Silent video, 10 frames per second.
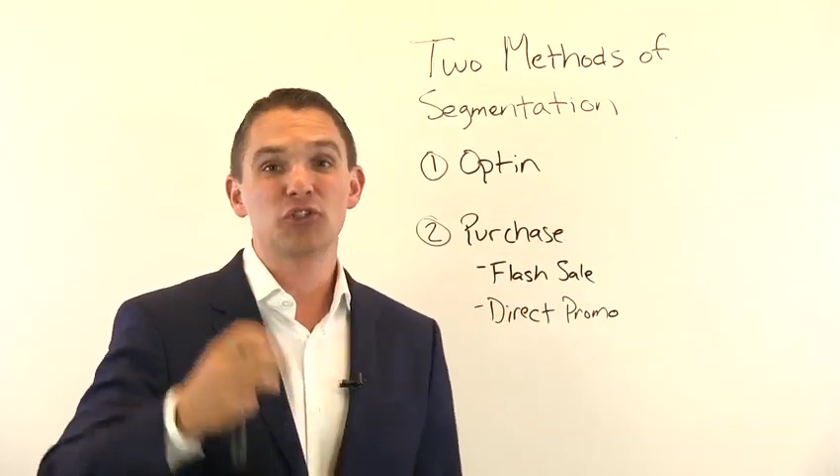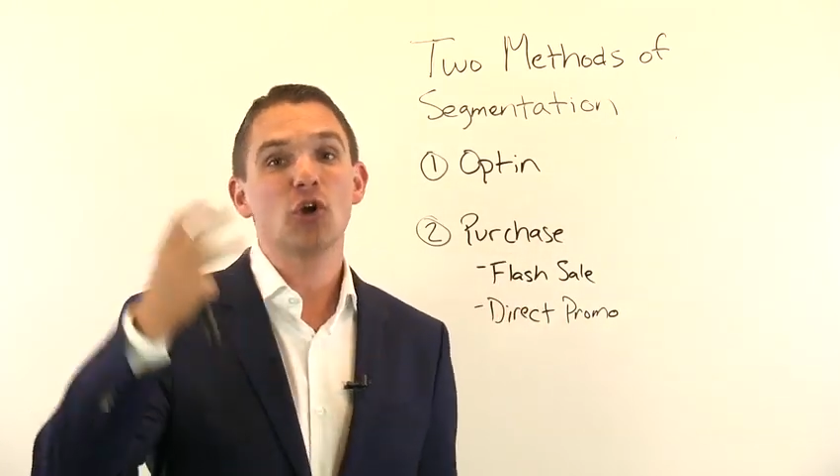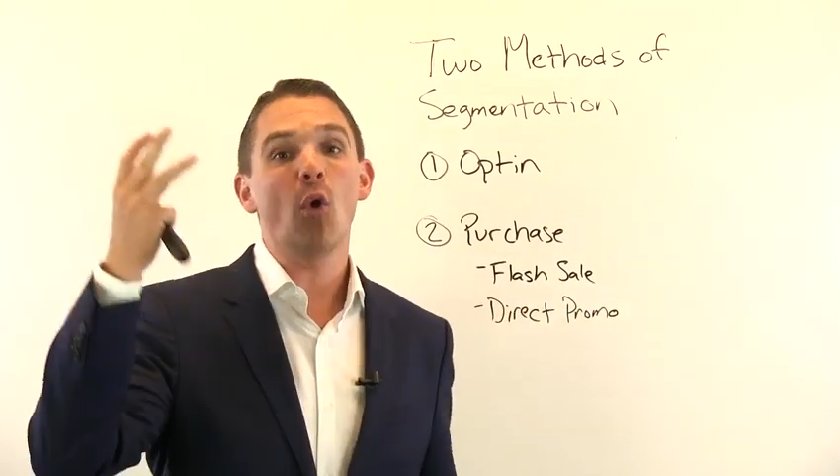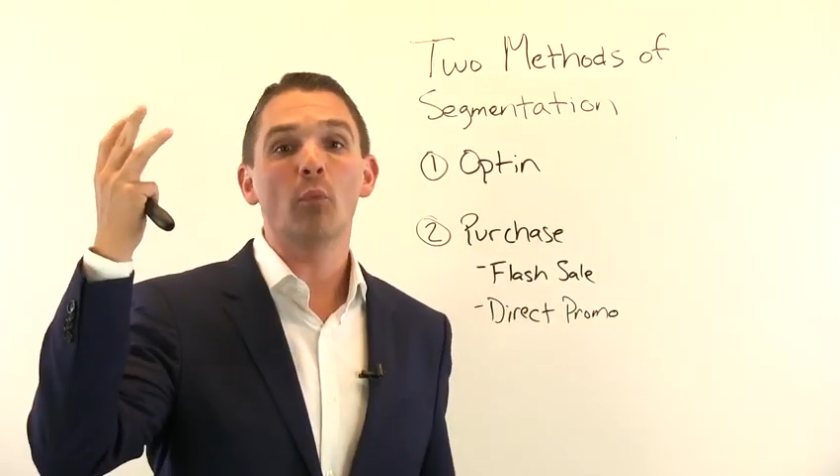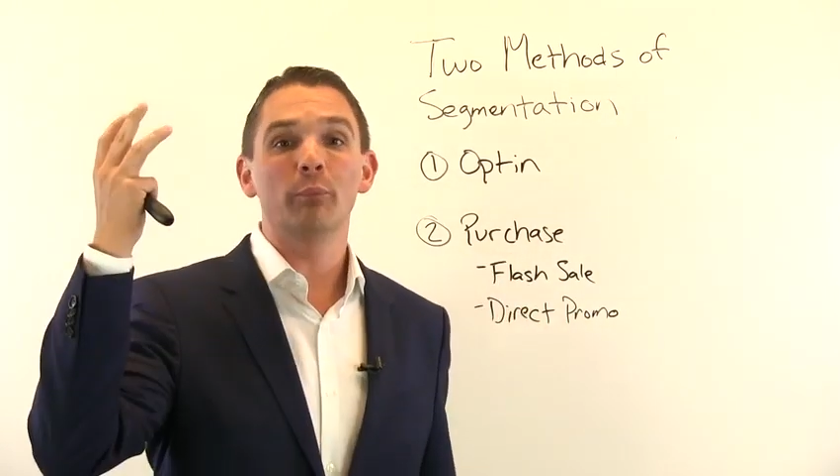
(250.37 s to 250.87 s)

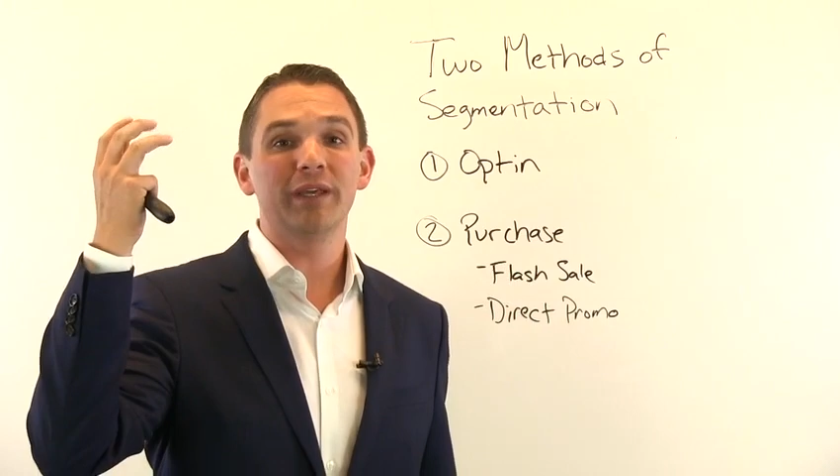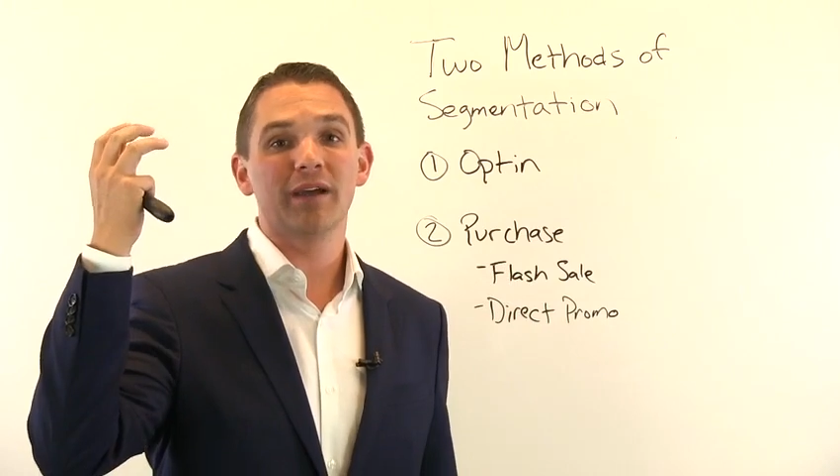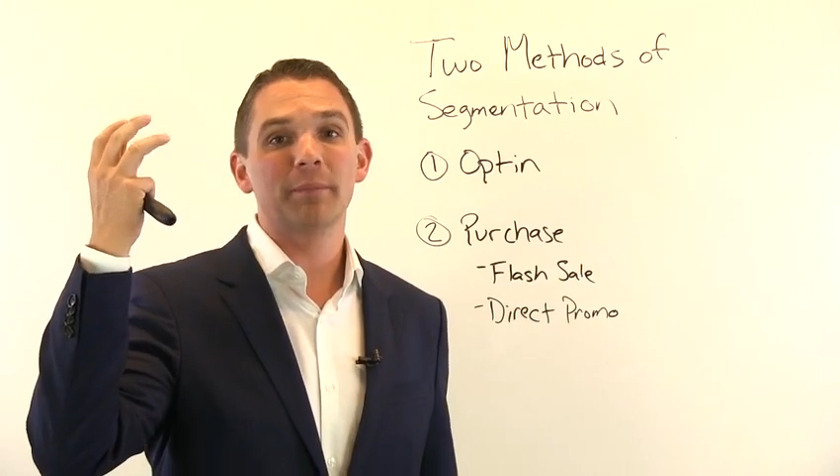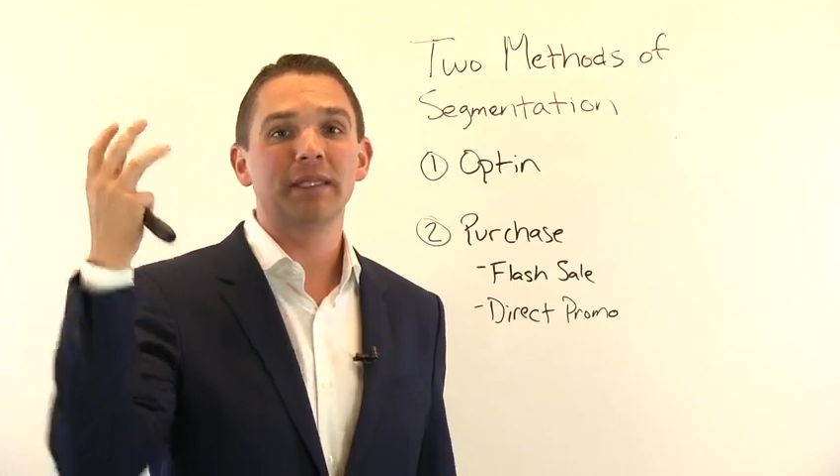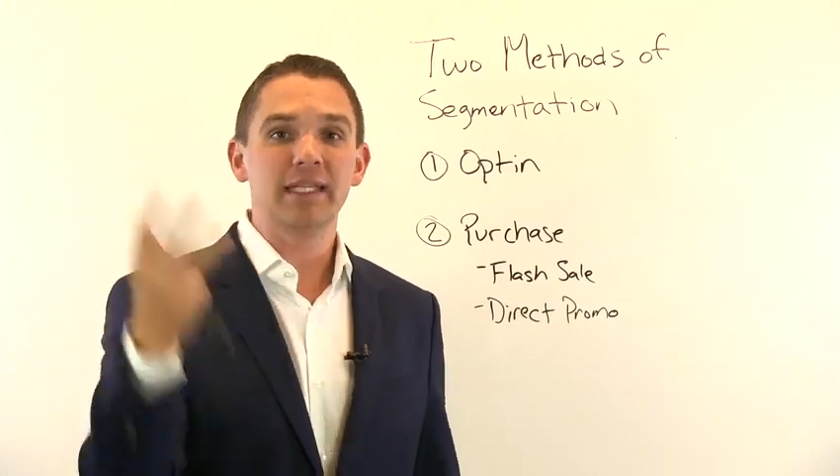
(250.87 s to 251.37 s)
Don't
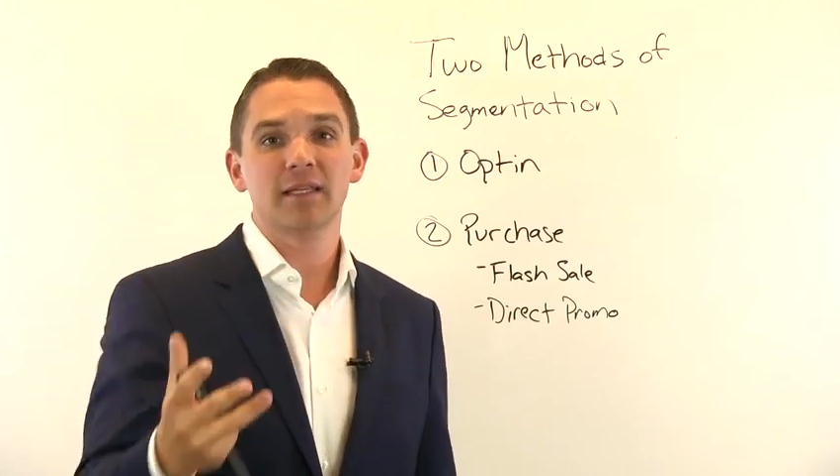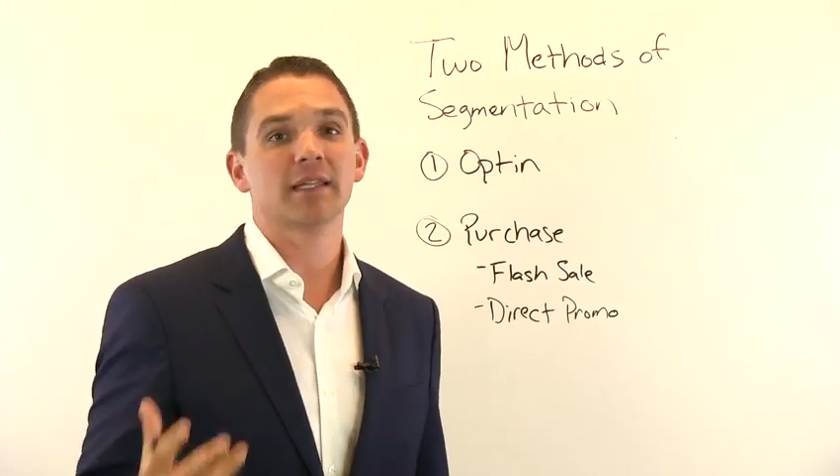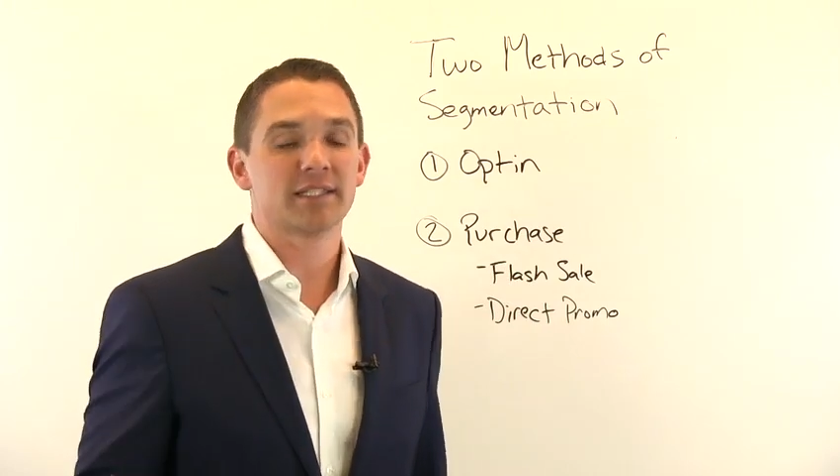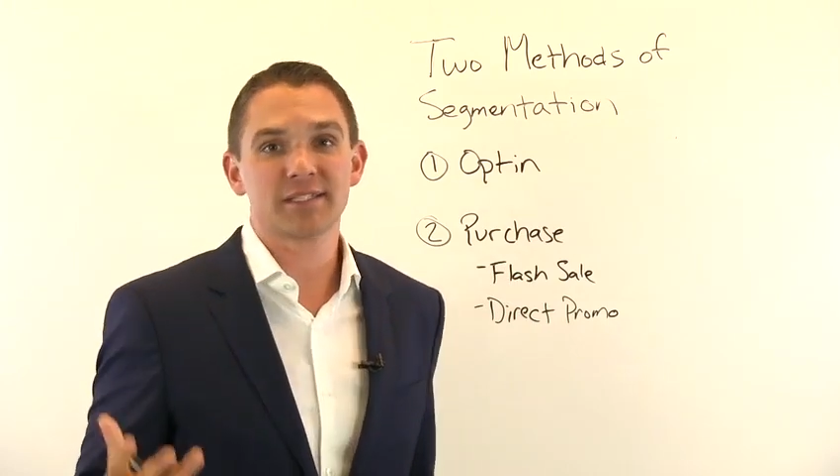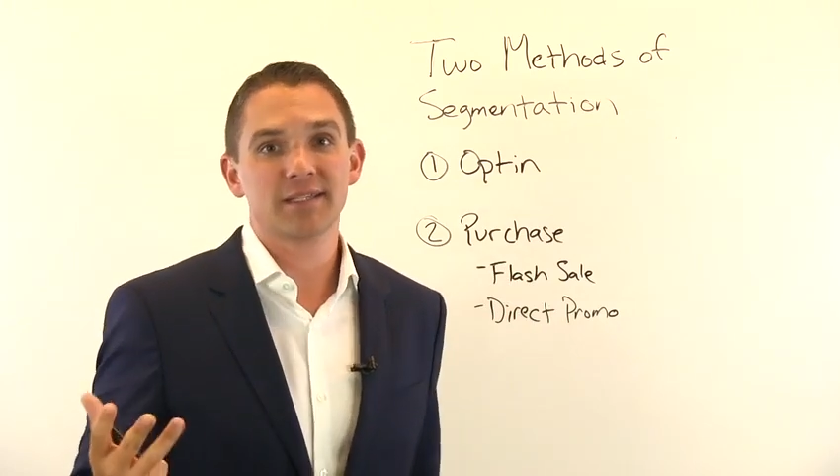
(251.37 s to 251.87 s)
become a
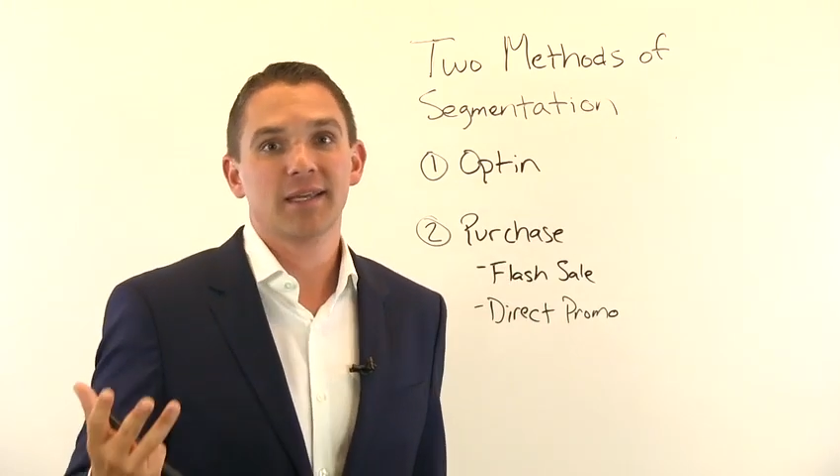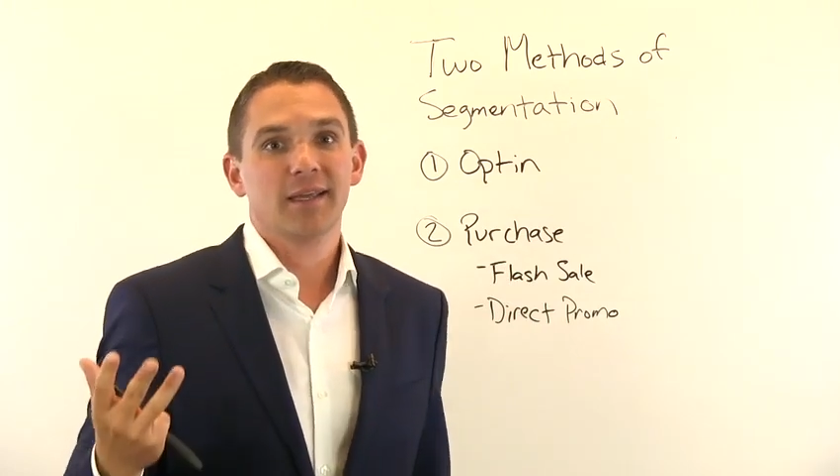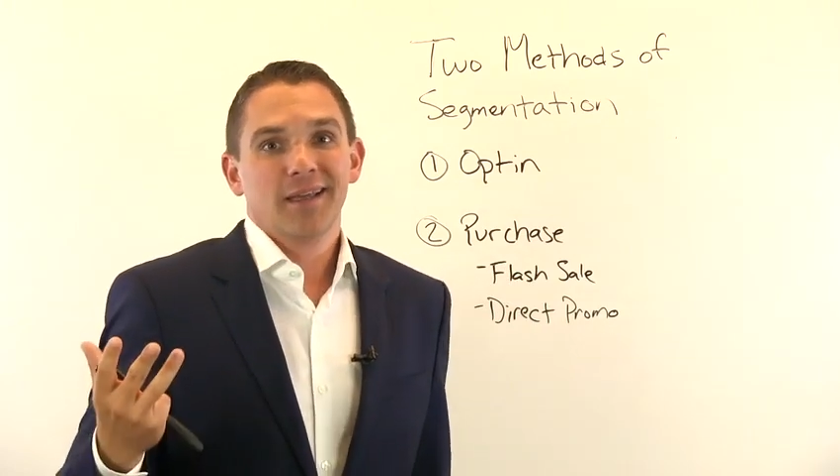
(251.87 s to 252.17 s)
legalist